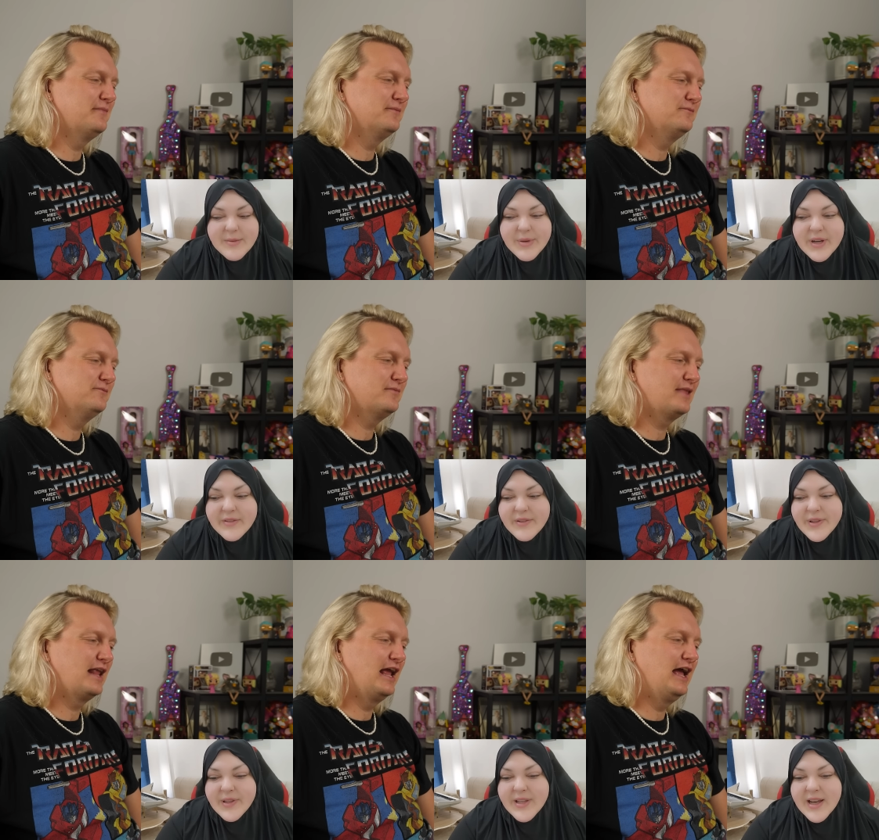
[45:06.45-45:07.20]
Speaker 1: But
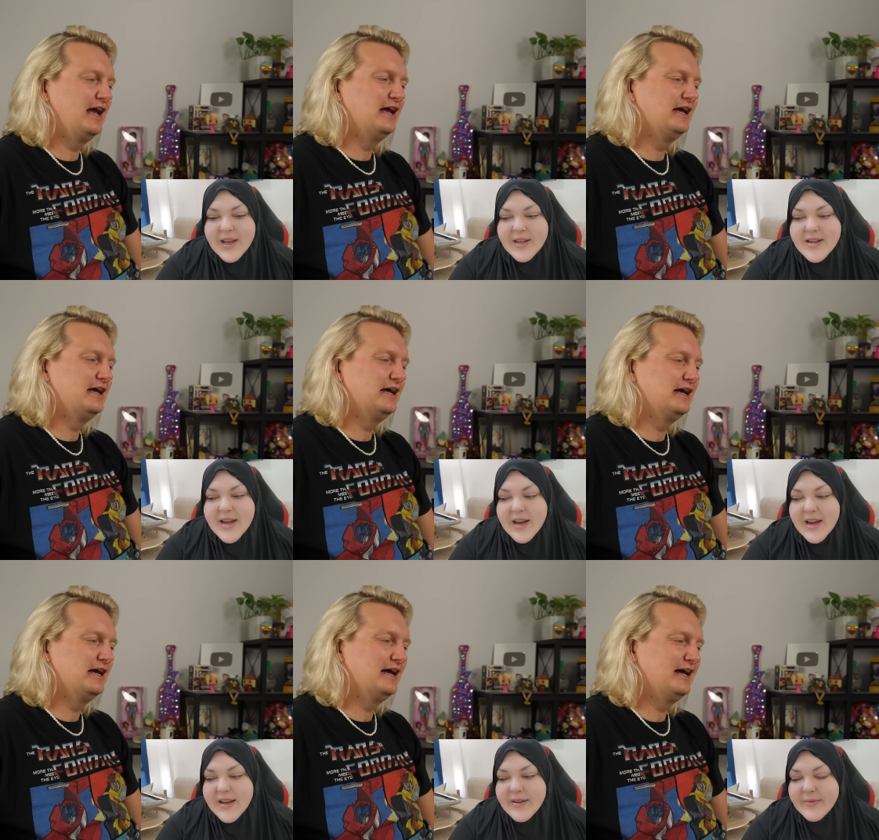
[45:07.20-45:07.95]
other than that, yeah,
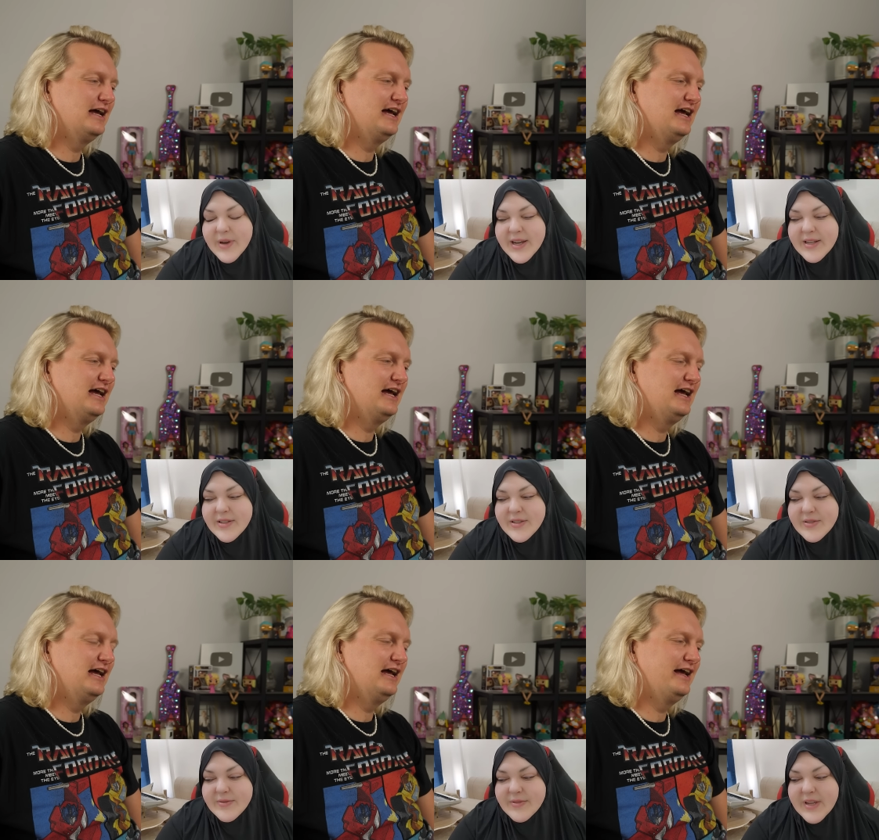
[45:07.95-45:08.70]
I
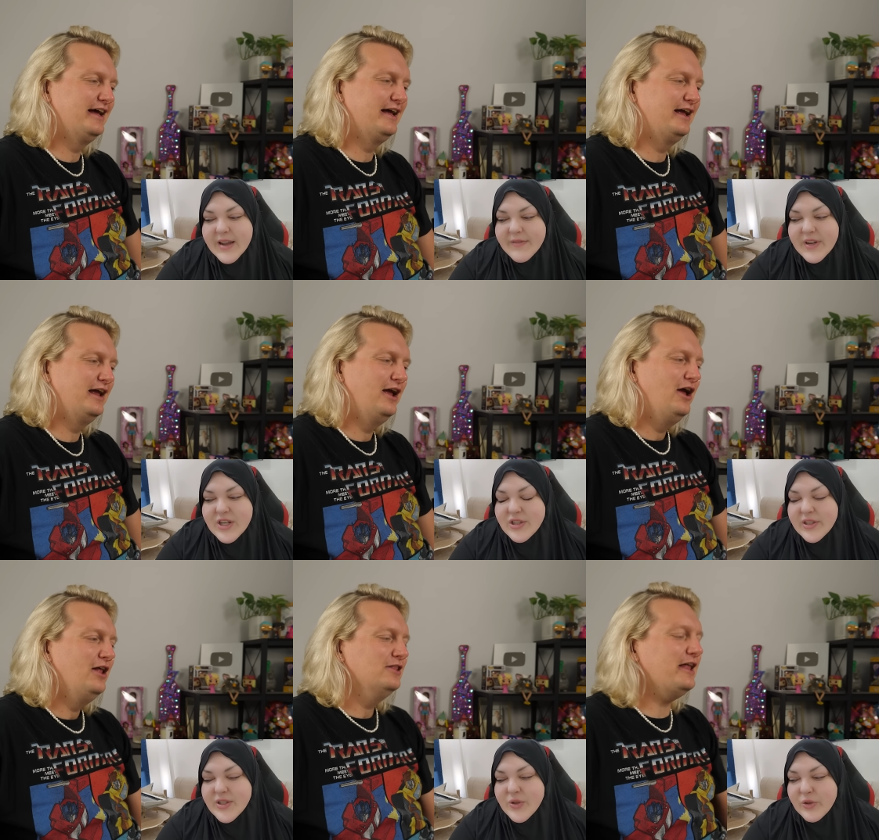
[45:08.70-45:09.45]

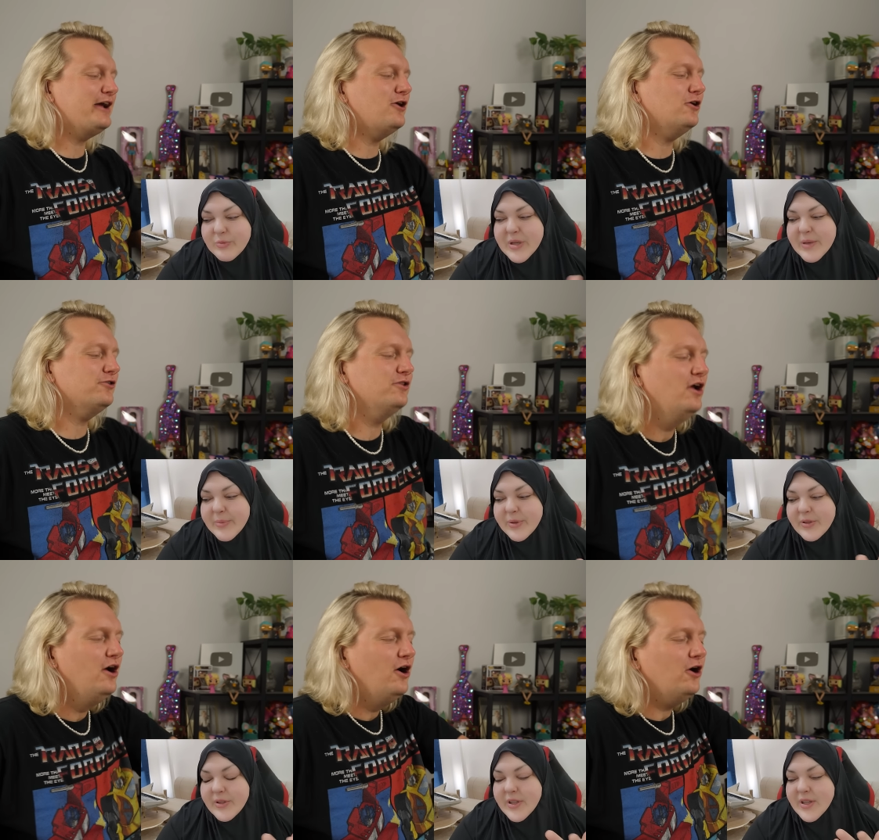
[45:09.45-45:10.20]
eventually
Speaker 2: told
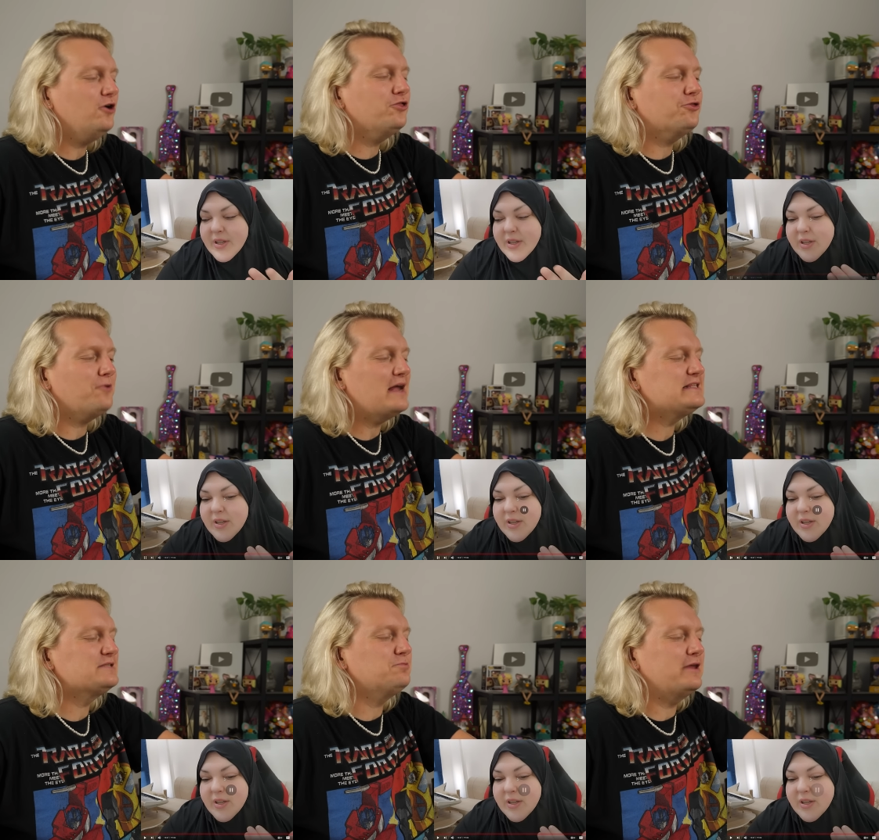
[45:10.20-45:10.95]
people. Her
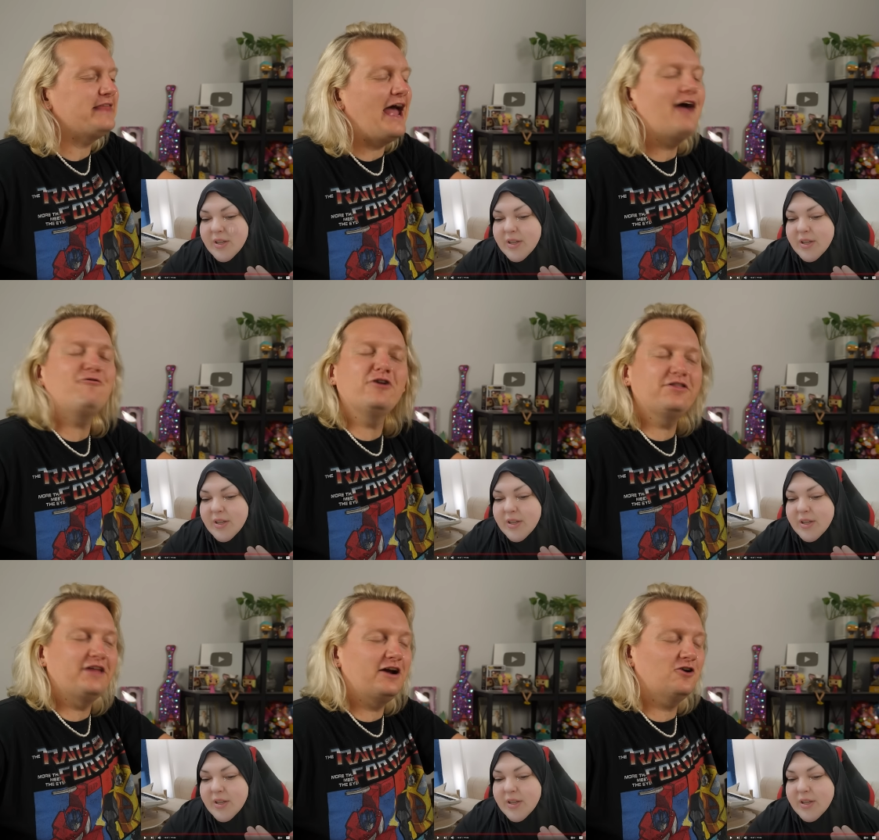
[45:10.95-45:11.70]
threats with
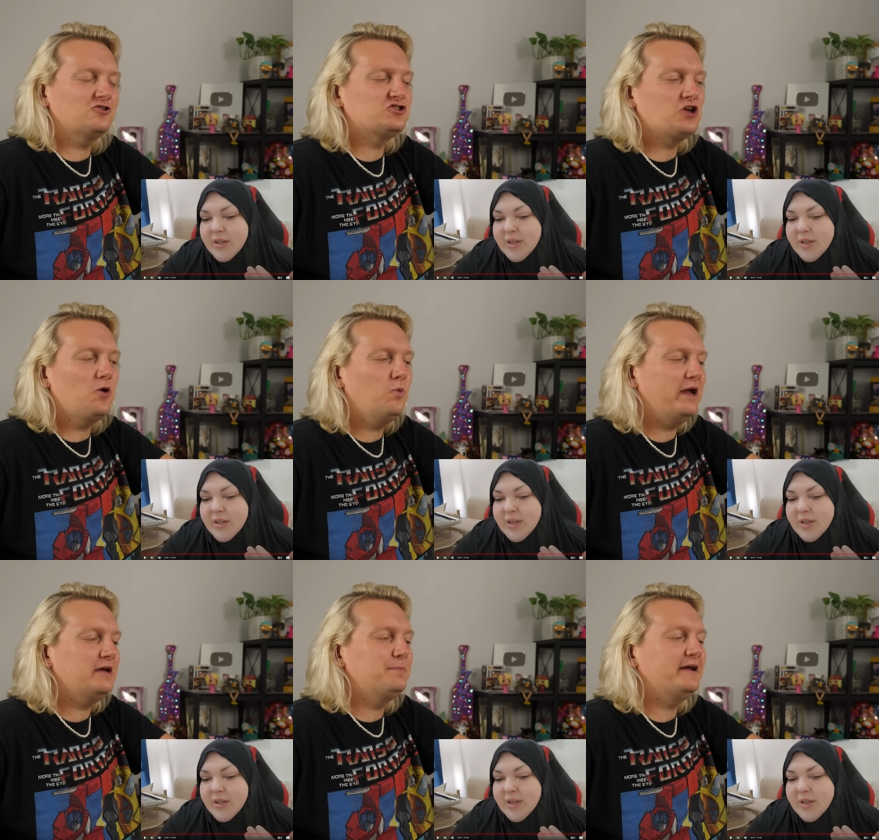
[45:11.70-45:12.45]
everything are so
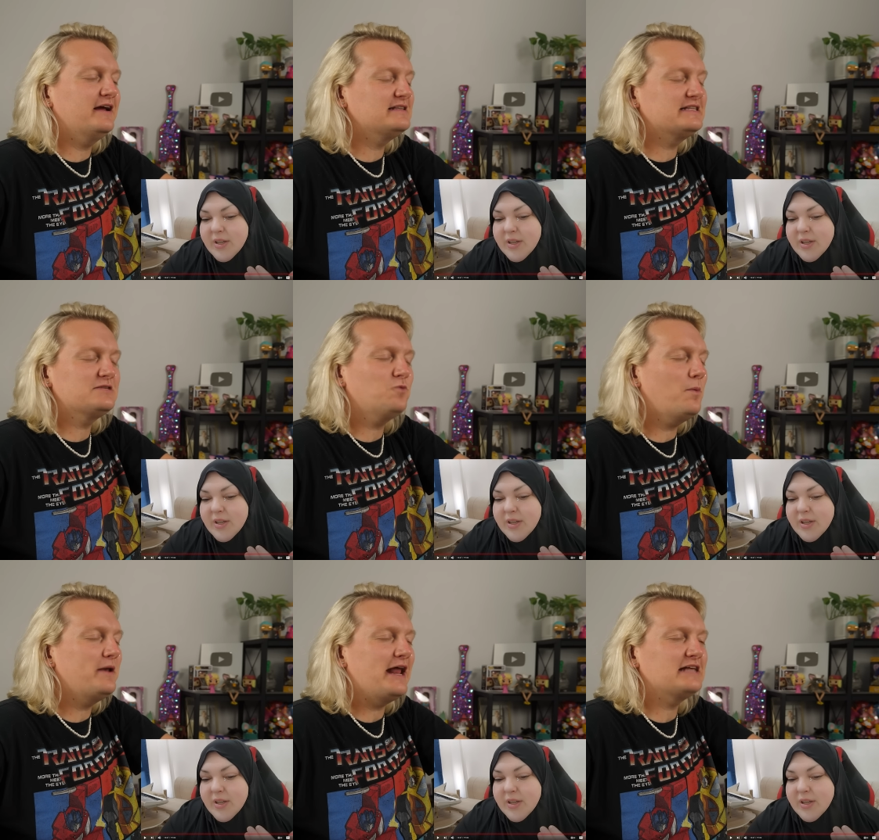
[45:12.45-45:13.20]
weak because this
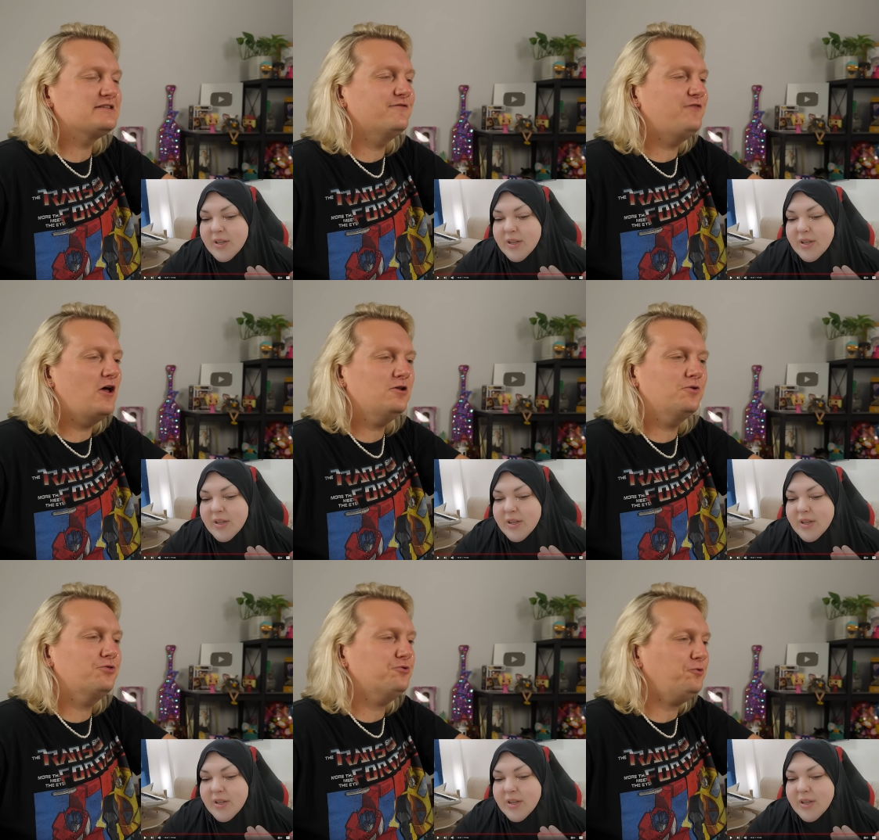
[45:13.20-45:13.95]
woman hasn't
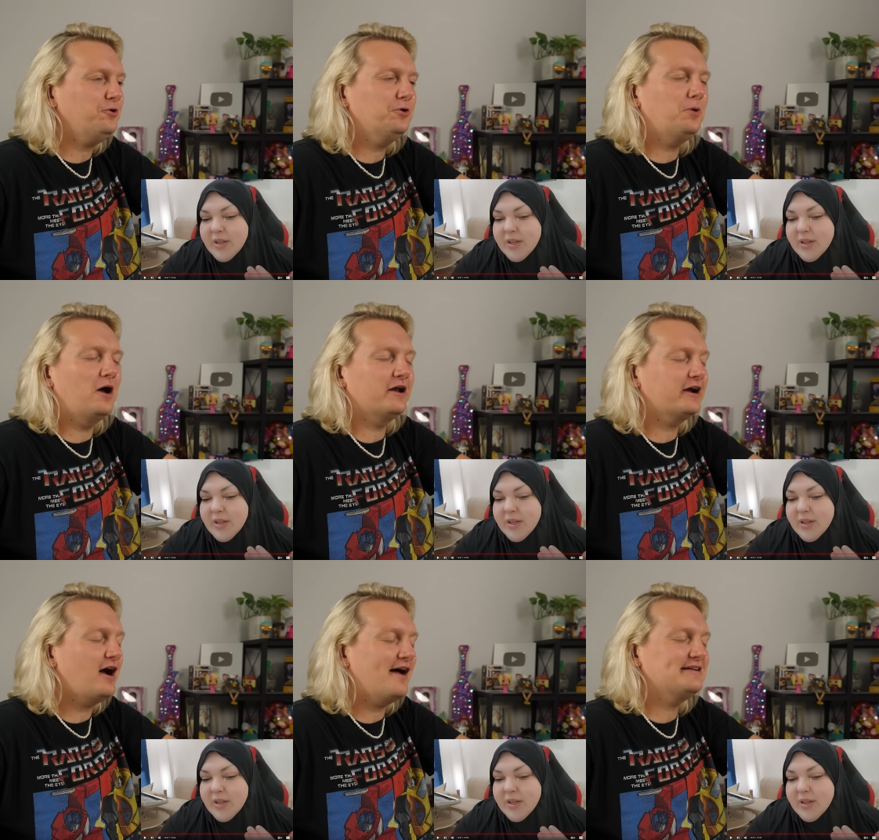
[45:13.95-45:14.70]
followed through on
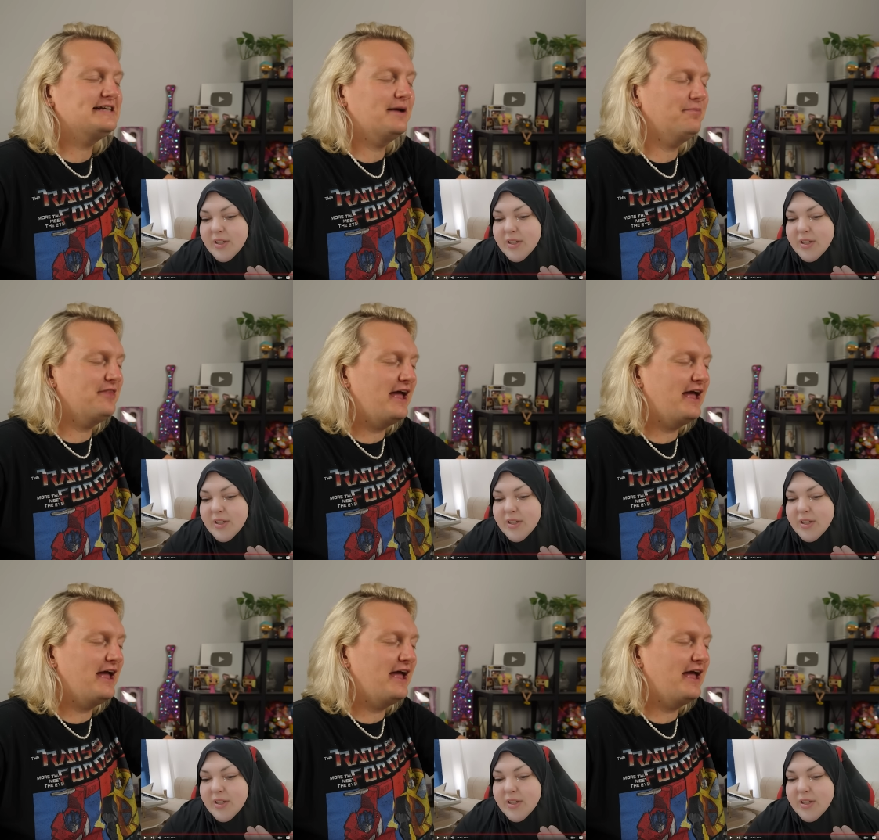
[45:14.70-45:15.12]
a goddamn